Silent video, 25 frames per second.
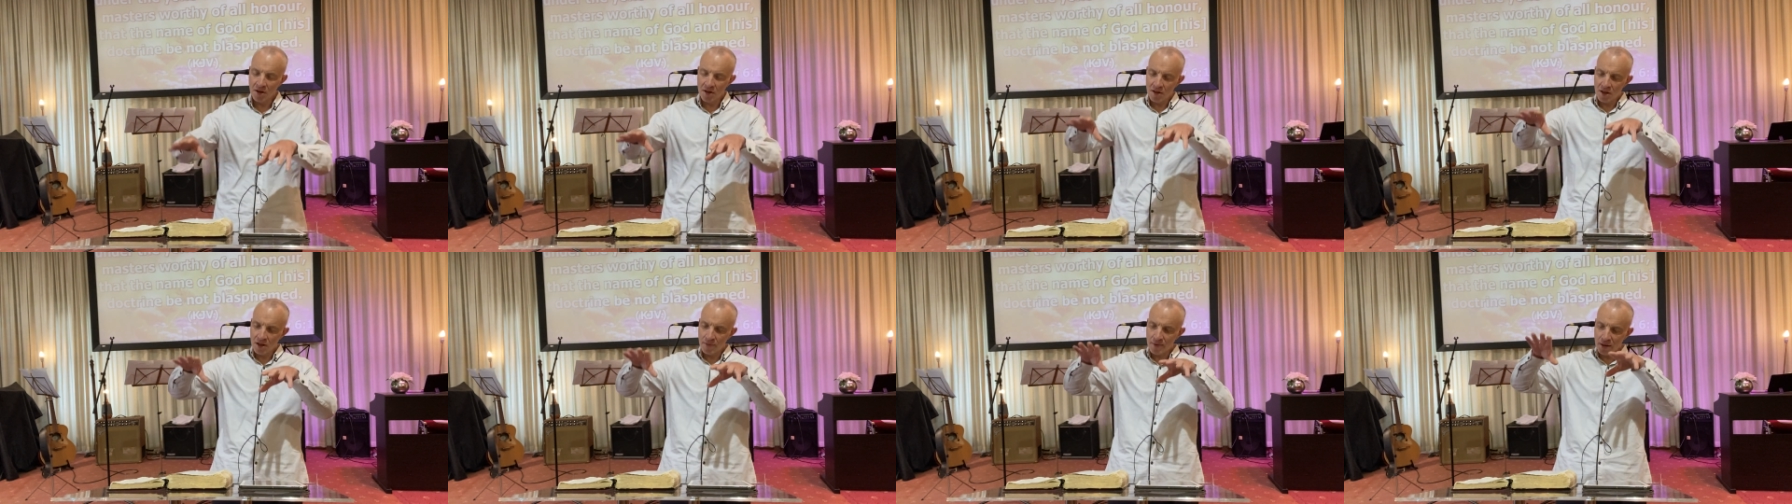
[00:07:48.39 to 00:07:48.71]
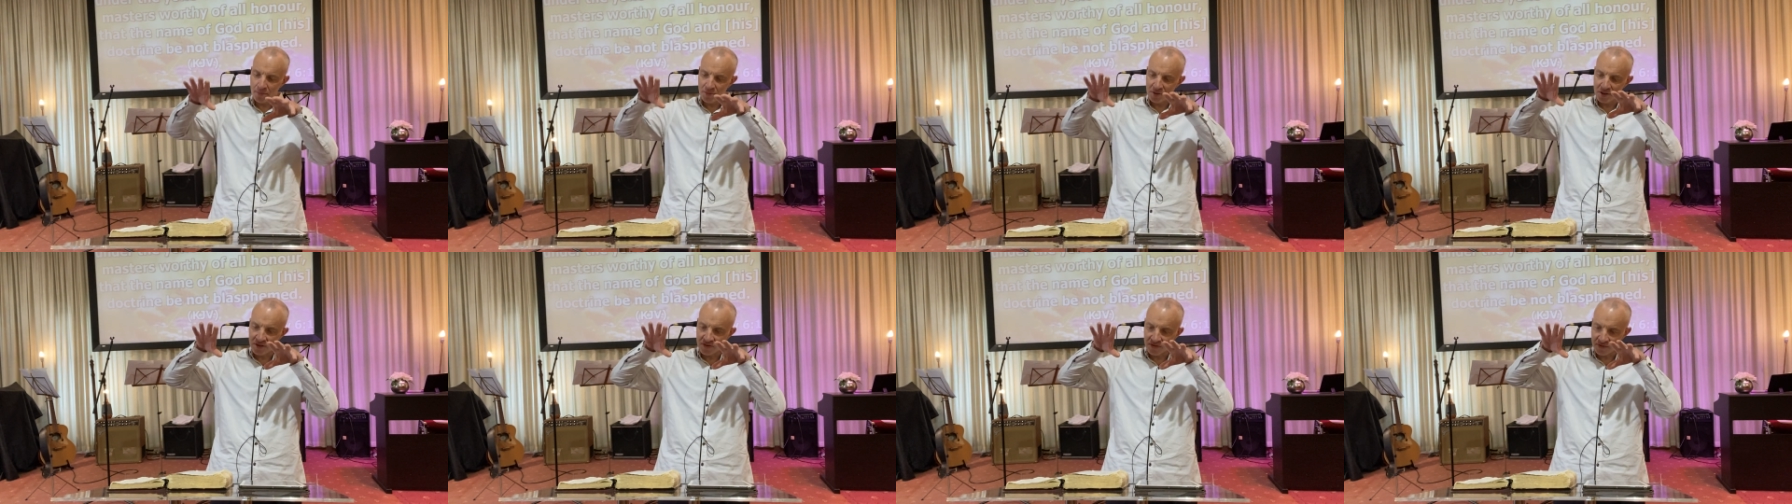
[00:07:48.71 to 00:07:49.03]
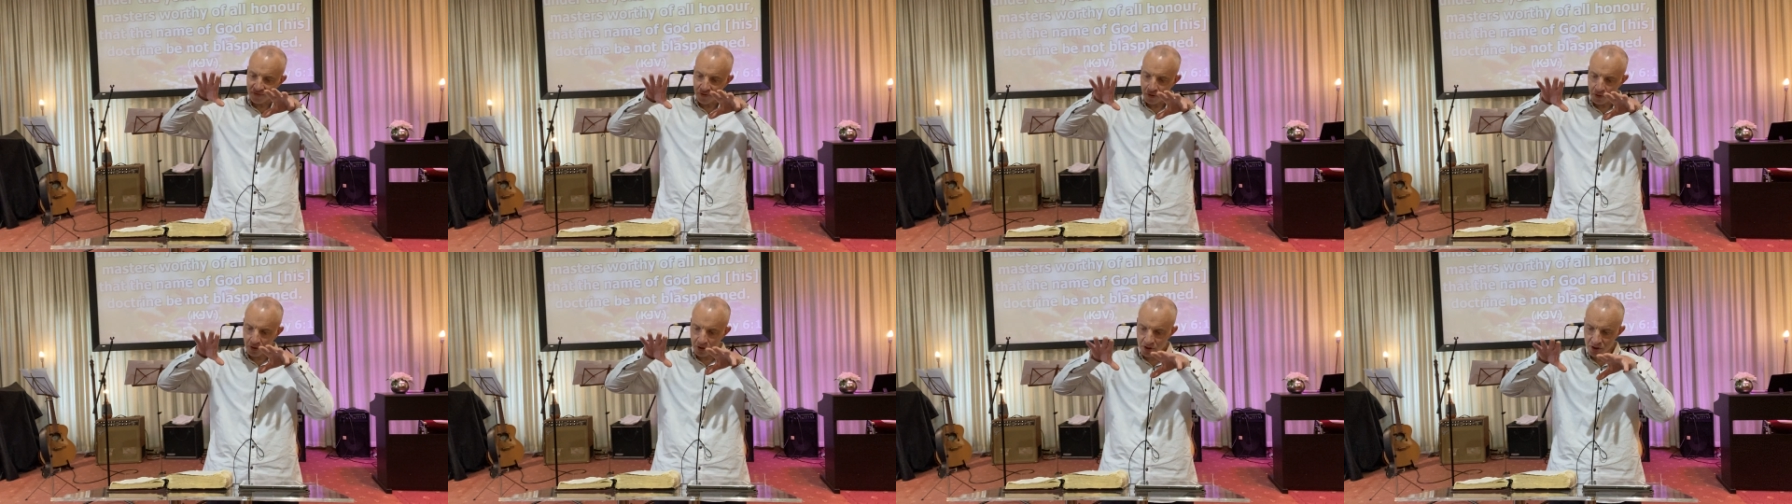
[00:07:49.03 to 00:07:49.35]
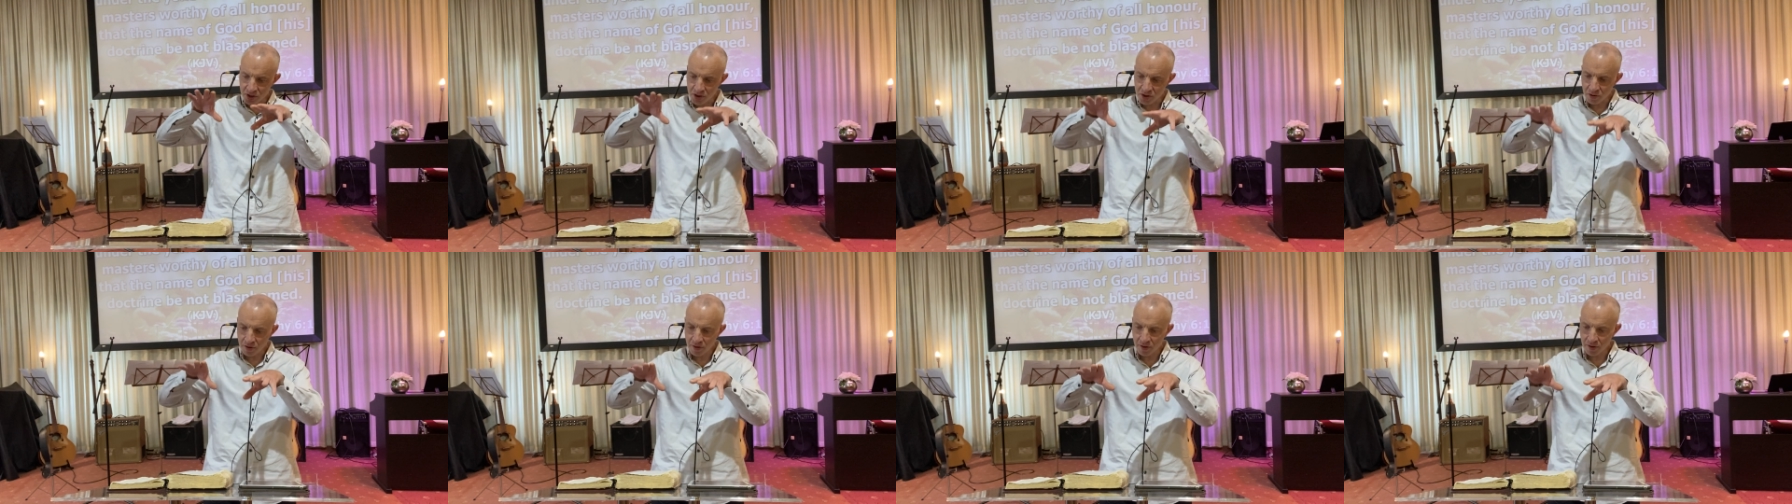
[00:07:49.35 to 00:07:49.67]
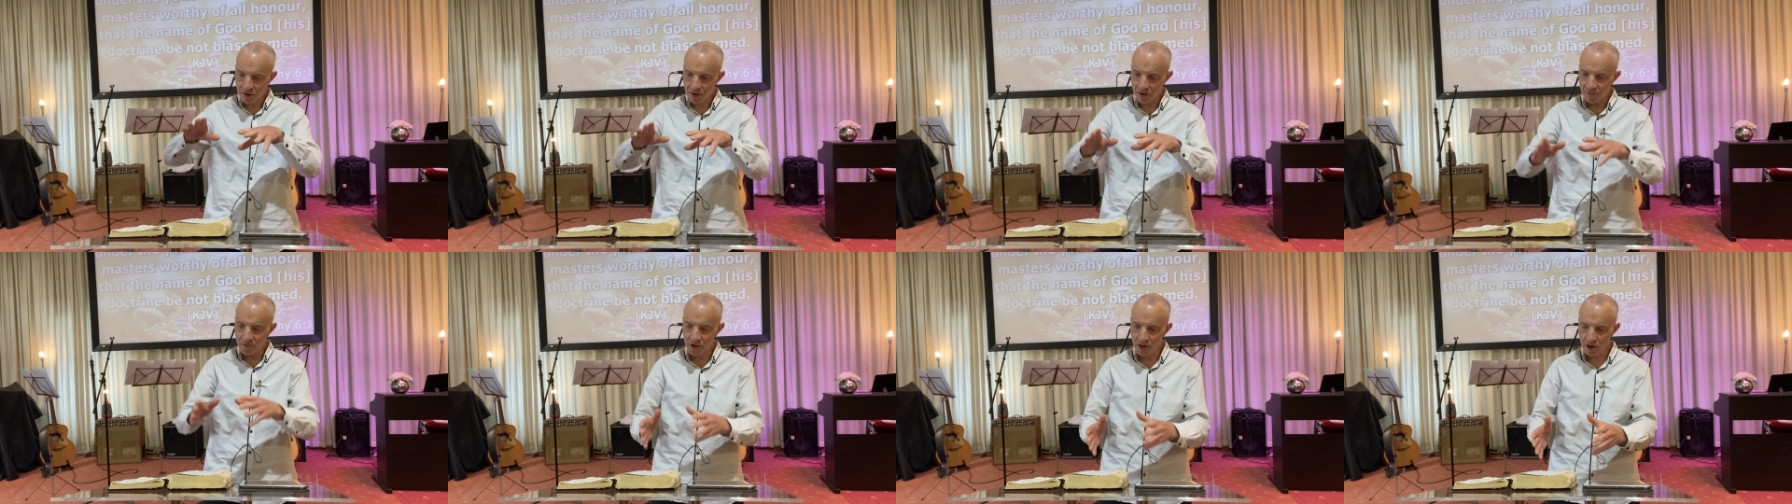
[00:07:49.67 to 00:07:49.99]
the Bible focuses
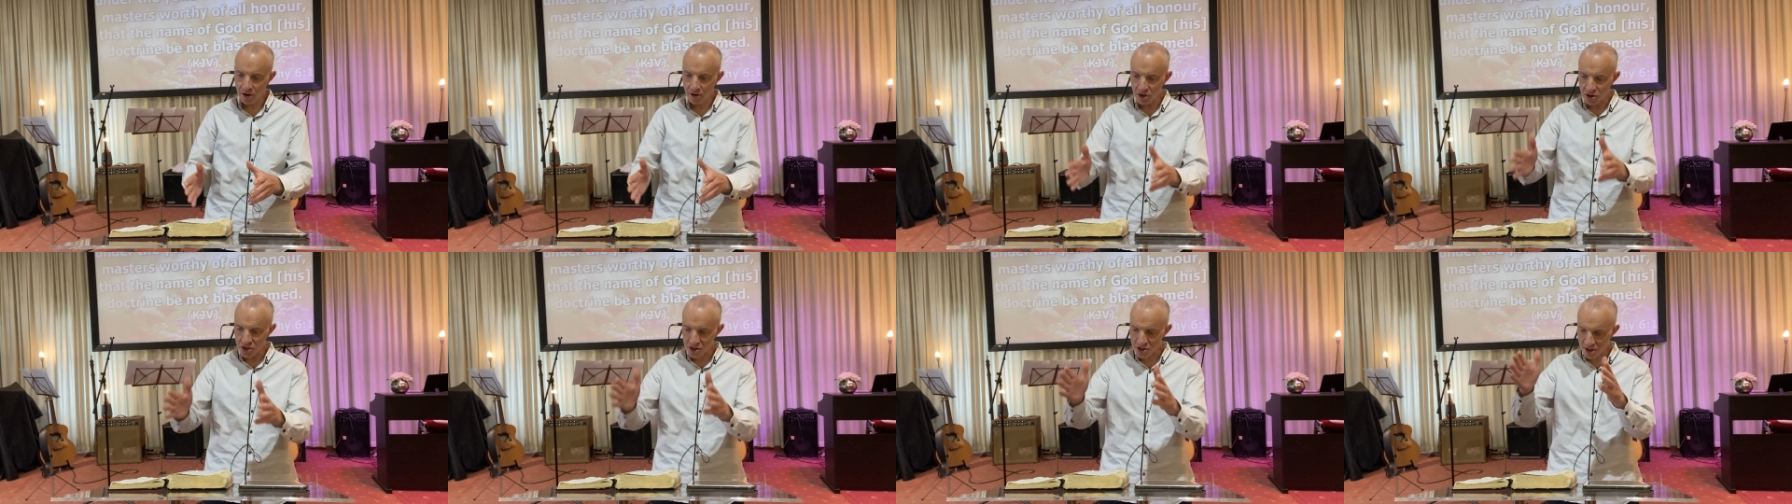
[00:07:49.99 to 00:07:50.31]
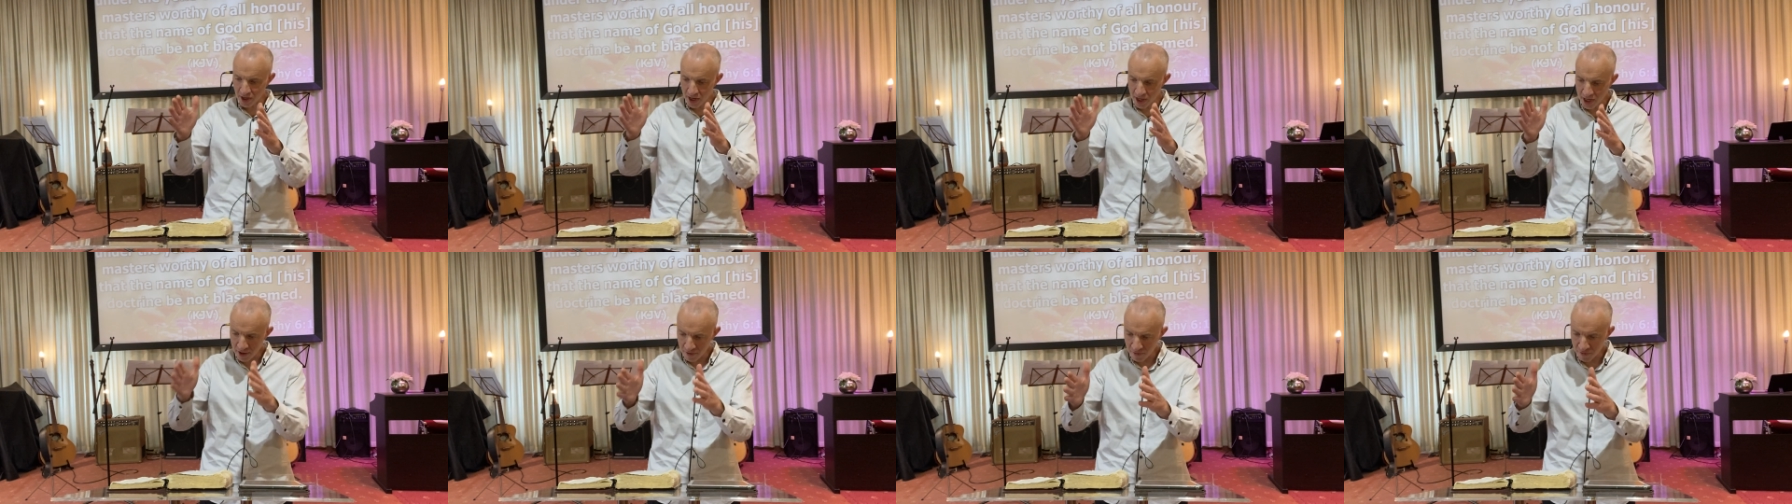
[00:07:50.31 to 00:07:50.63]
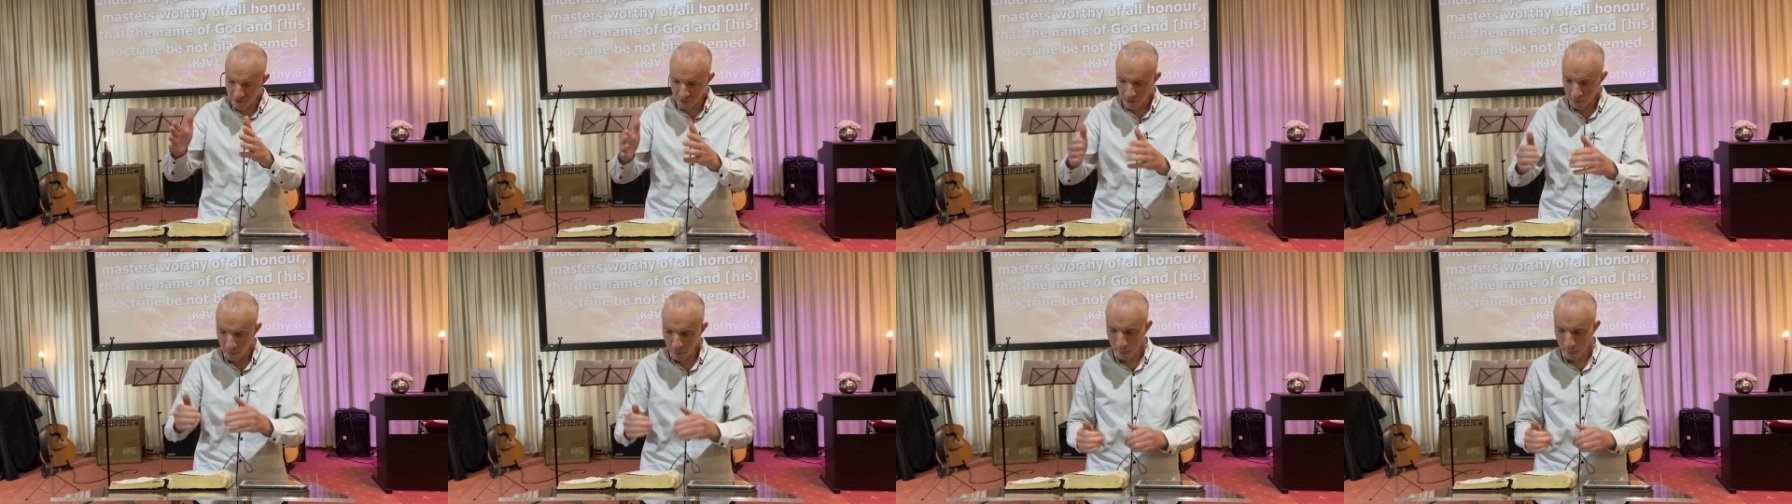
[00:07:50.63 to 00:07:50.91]
on if you are a slave,